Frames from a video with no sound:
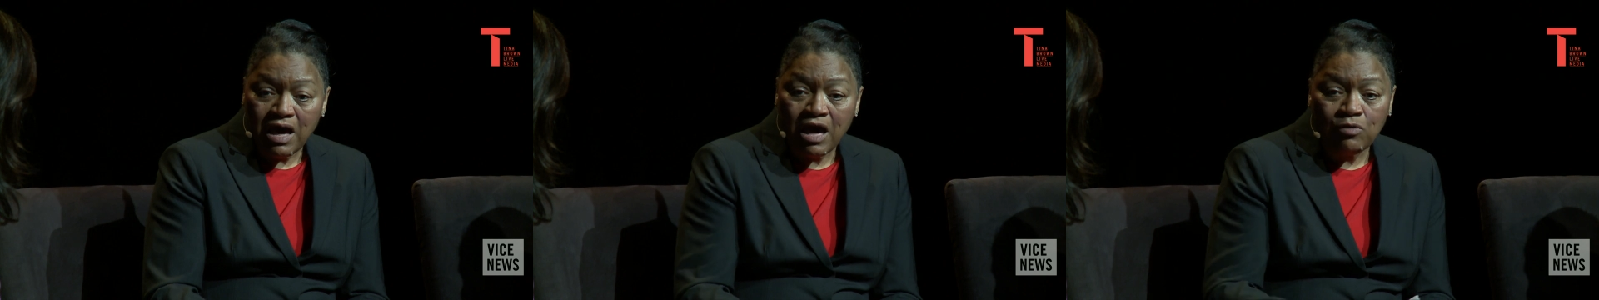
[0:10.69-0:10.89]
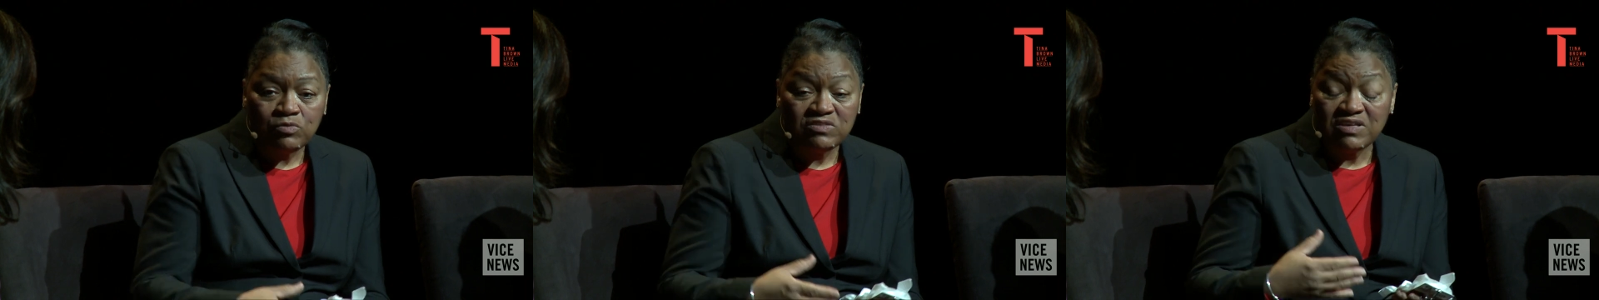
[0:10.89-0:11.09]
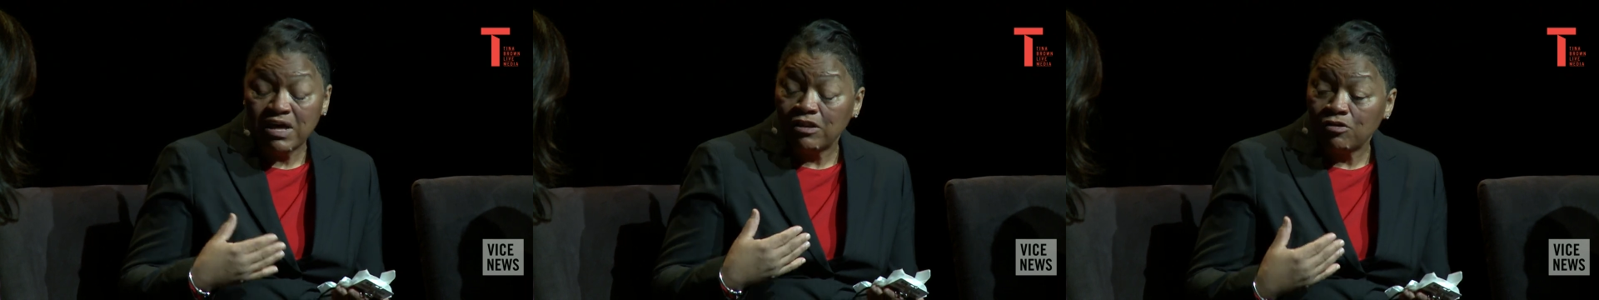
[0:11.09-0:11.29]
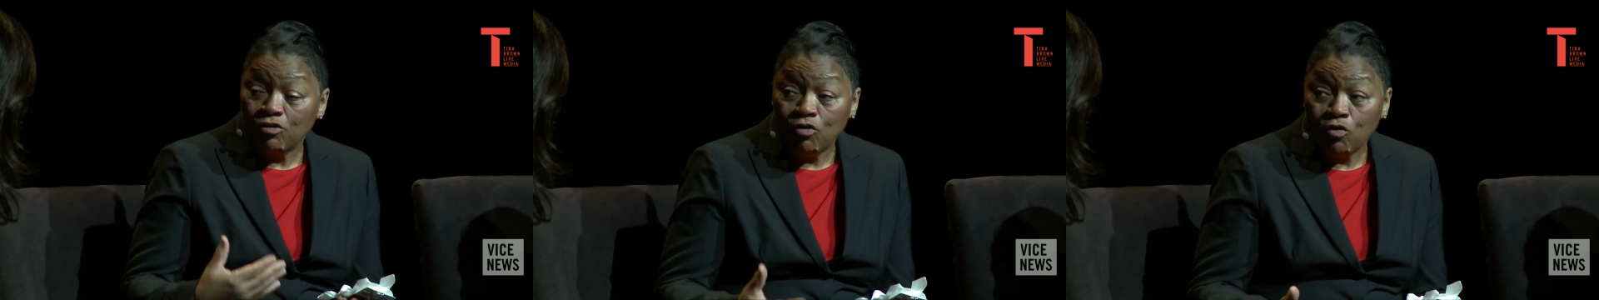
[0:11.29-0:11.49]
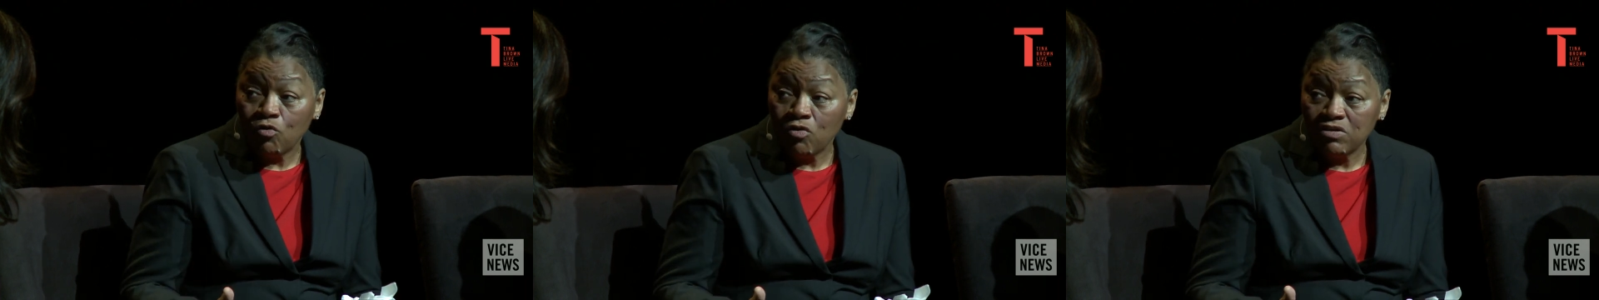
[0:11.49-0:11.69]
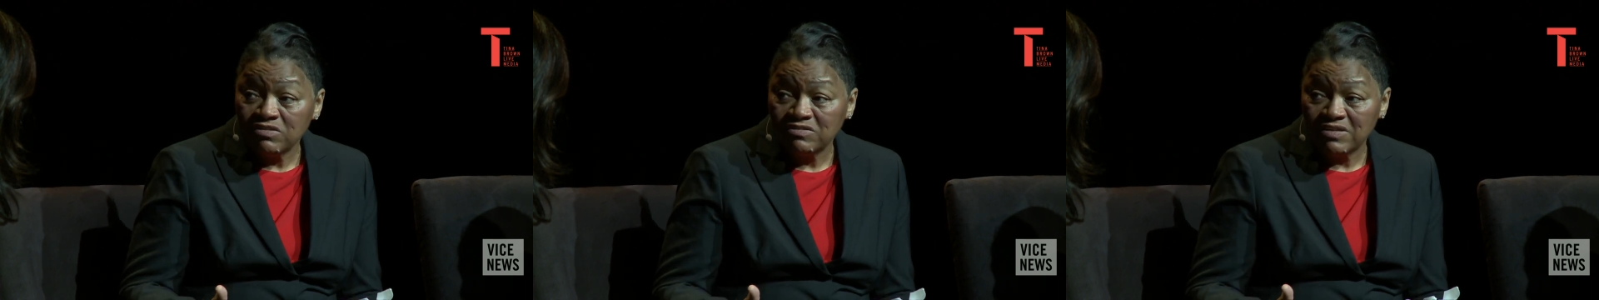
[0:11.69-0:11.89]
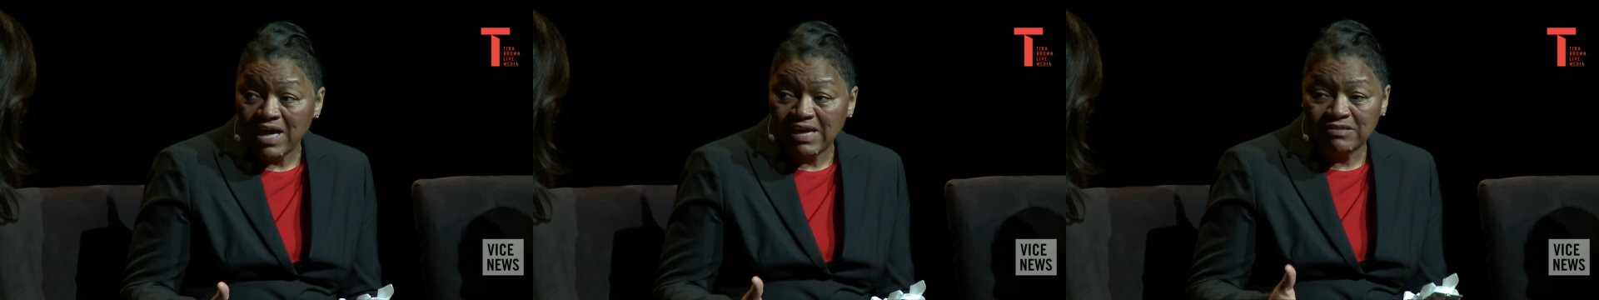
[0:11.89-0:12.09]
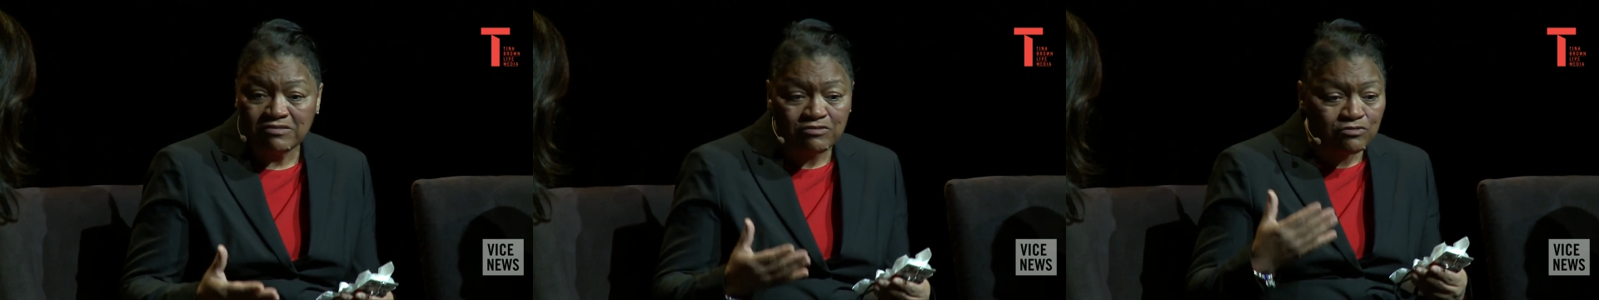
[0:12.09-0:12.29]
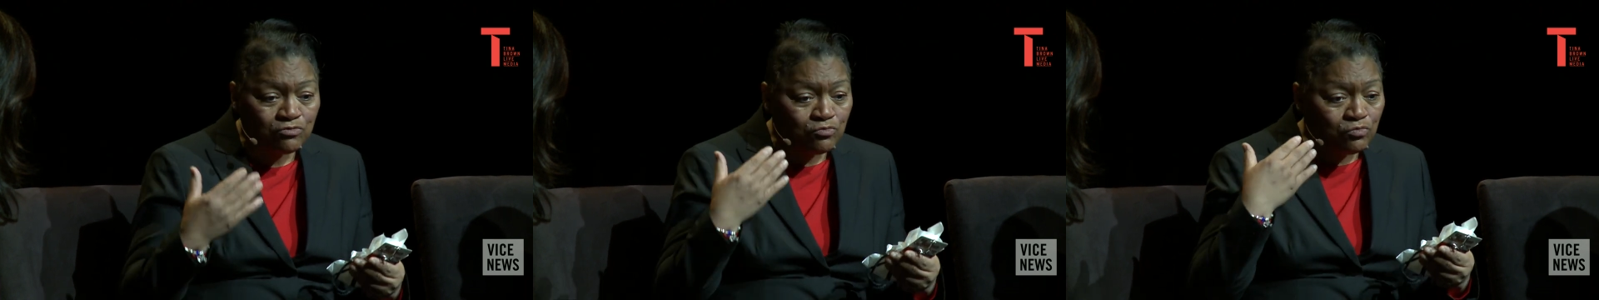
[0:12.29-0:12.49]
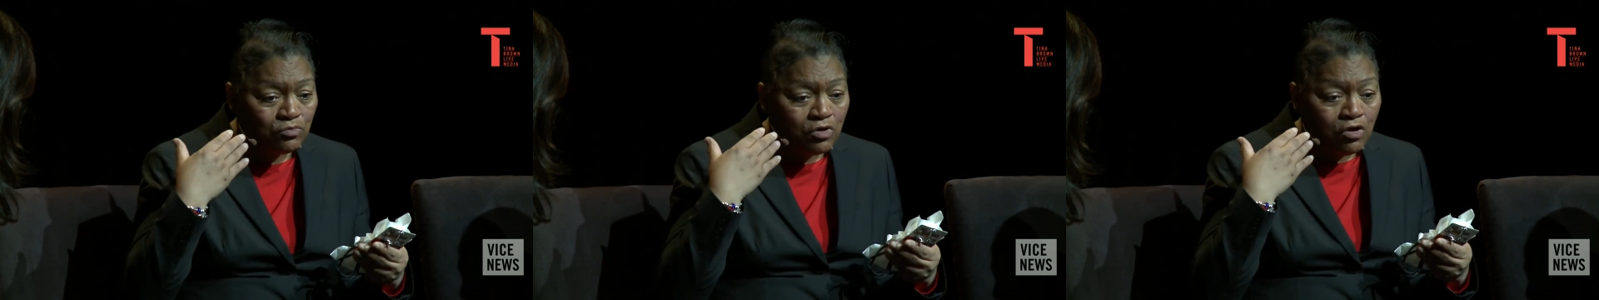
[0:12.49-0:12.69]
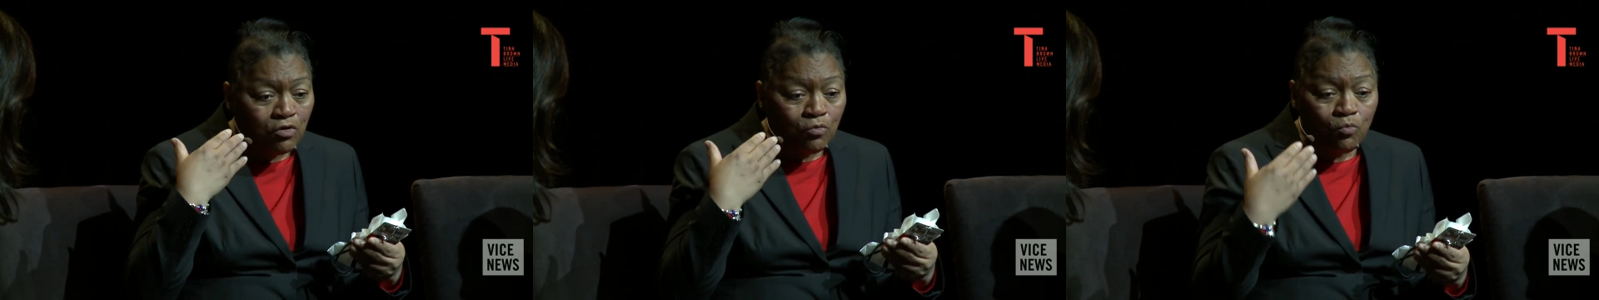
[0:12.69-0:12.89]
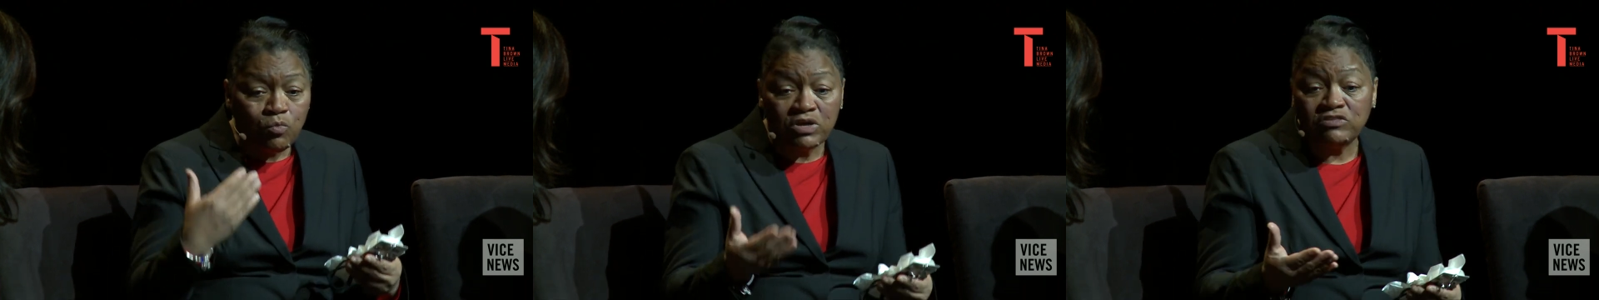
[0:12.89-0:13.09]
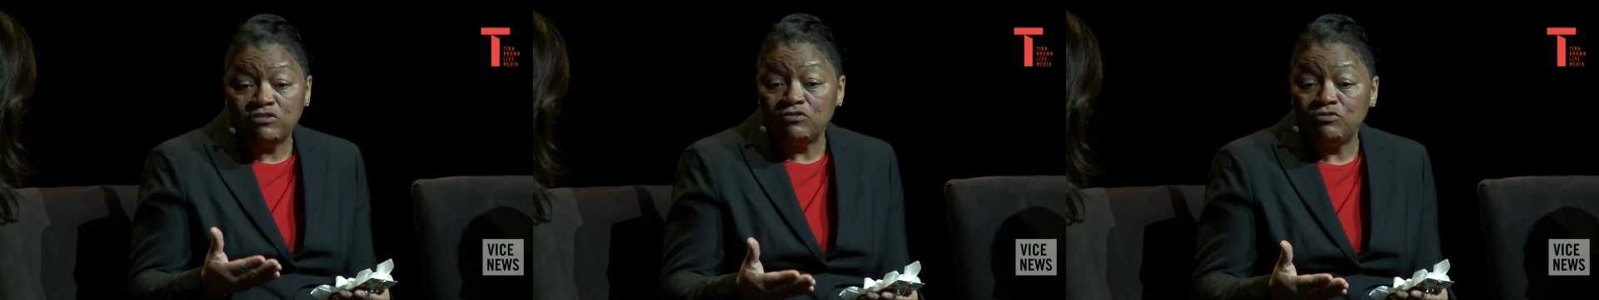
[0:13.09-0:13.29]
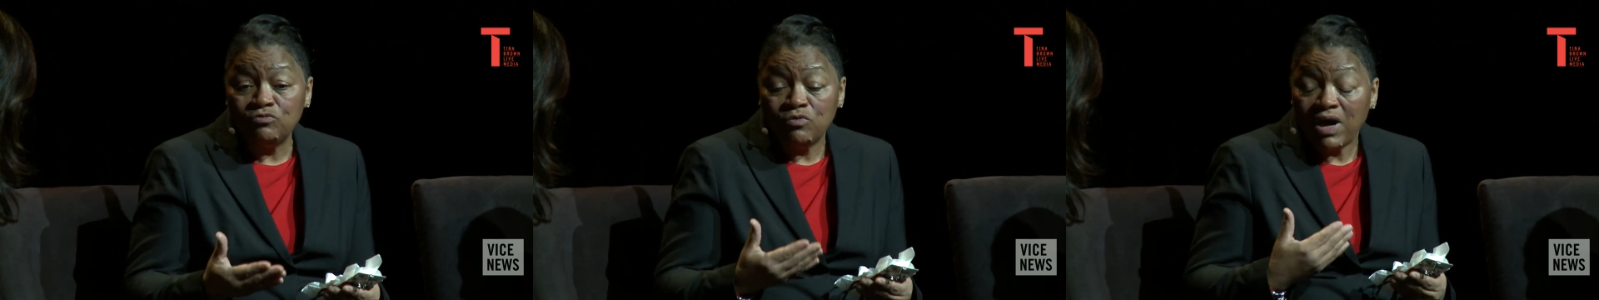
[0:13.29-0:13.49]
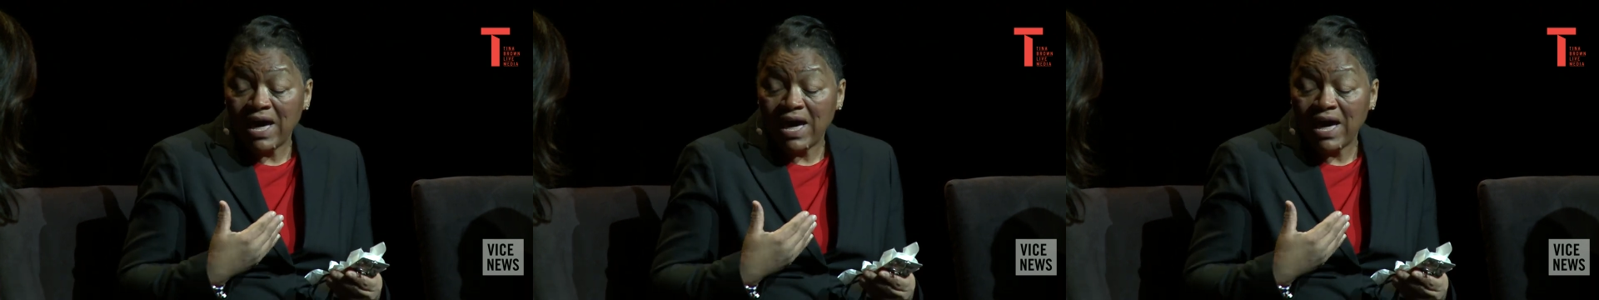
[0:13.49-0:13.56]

I was at a loss as to what to do.